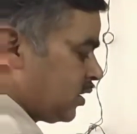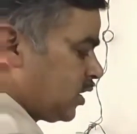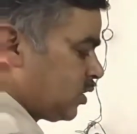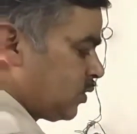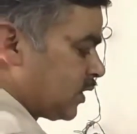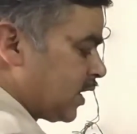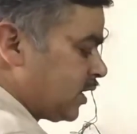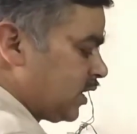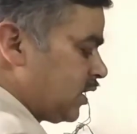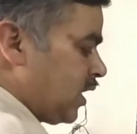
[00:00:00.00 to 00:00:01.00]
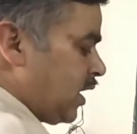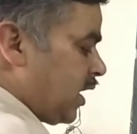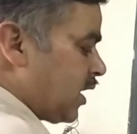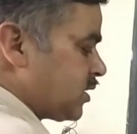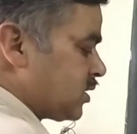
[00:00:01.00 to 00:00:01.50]
Then you are writing
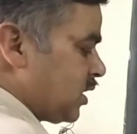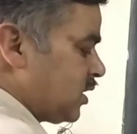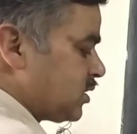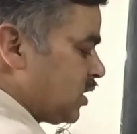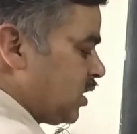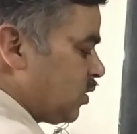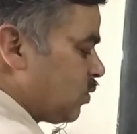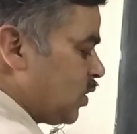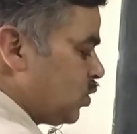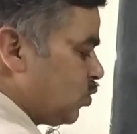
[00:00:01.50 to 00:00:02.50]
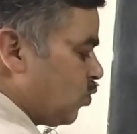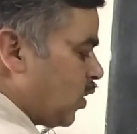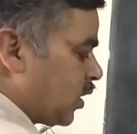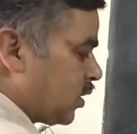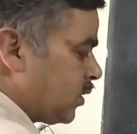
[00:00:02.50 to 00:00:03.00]
x is equal to
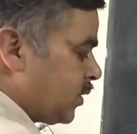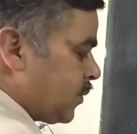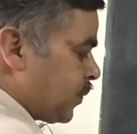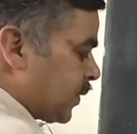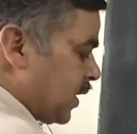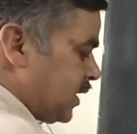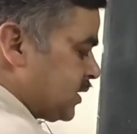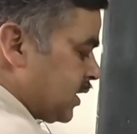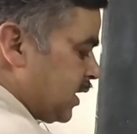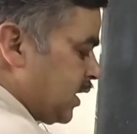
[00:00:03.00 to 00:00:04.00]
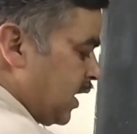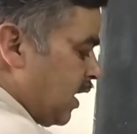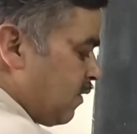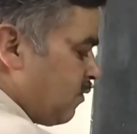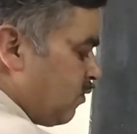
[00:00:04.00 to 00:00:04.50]
what? I said
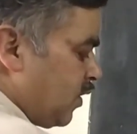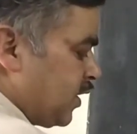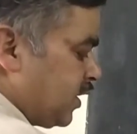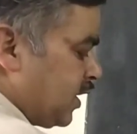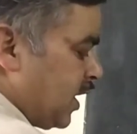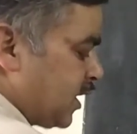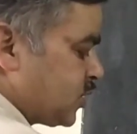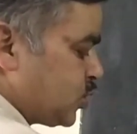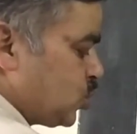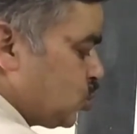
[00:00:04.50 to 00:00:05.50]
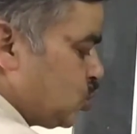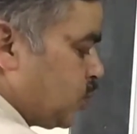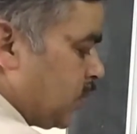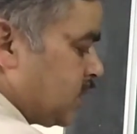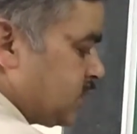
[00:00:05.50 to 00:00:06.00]
m1 x2
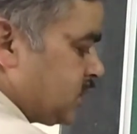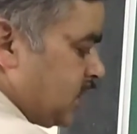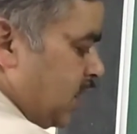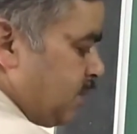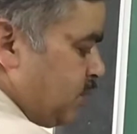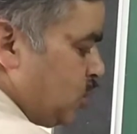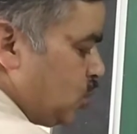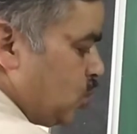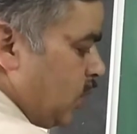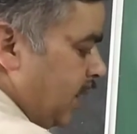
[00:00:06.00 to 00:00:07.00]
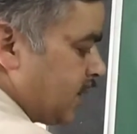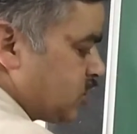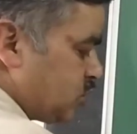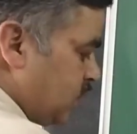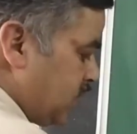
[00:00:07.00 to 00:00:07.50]
plus m2
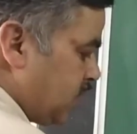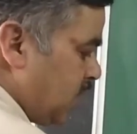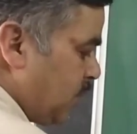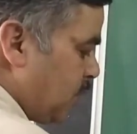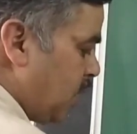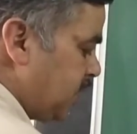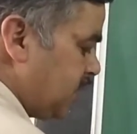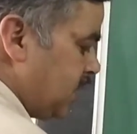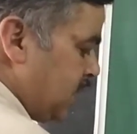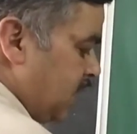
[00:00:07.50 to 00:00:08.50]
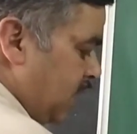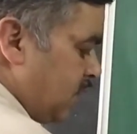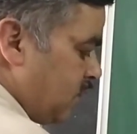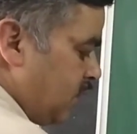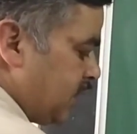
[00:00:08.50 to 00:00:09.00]
x1 upon
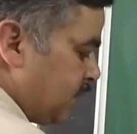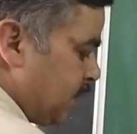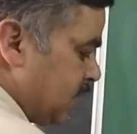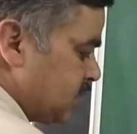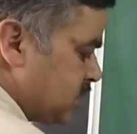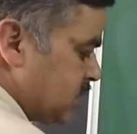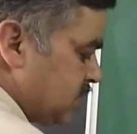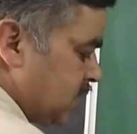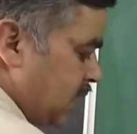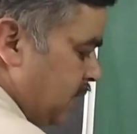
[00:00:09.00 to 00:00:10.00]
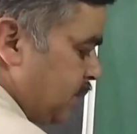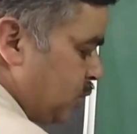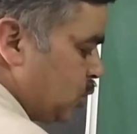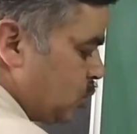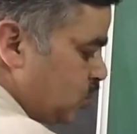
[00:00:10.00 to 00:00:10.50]
m1 plus
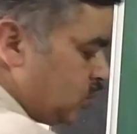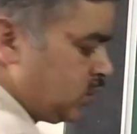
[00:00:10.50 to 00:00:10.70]
m2.